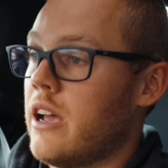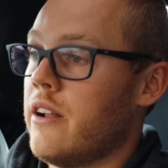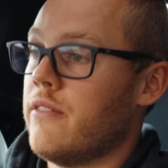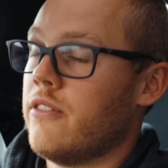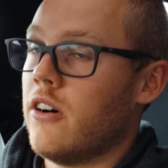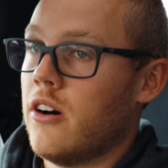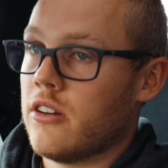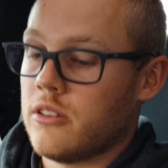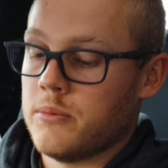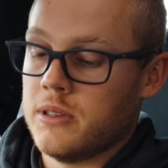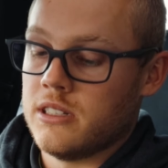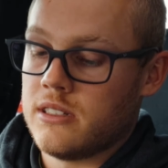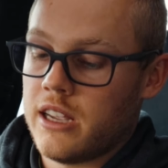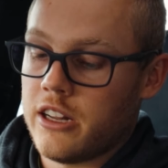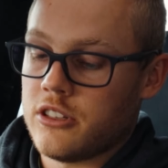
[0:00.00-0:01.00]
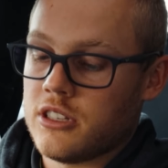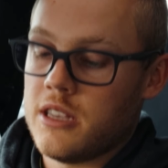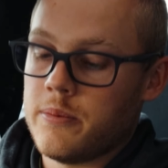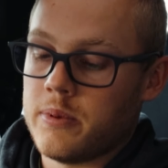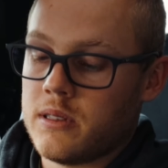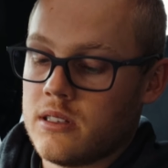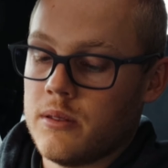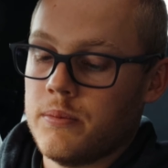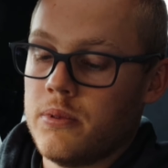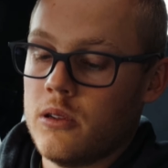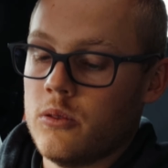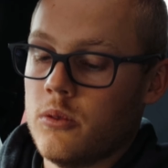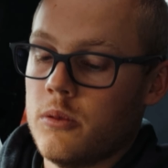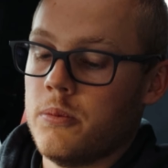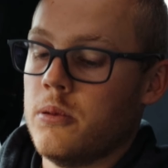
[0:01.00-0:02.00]
and for argument's sake, to keep it
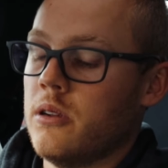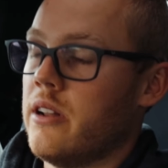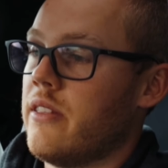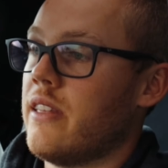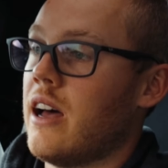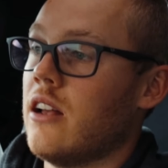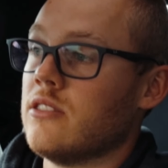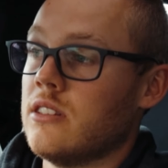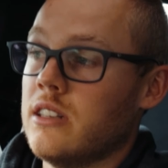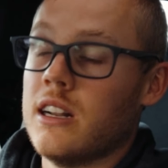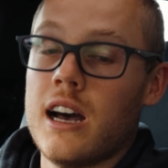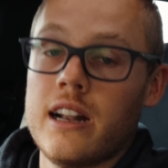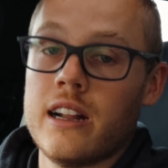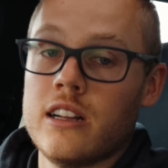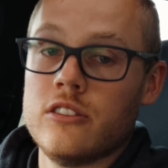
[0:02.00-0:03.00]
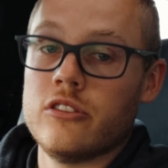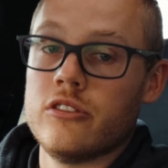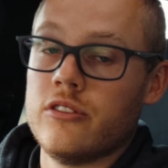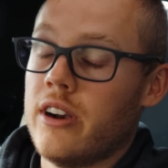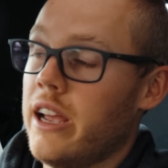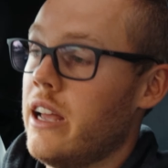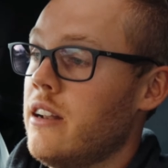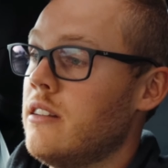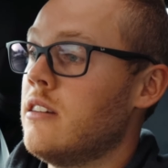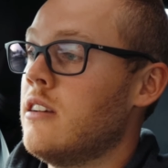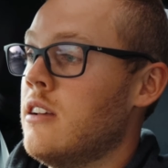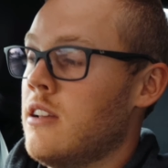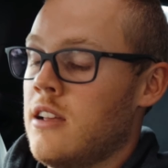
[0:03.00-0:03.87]
simple, we'll put 1,900 Rand.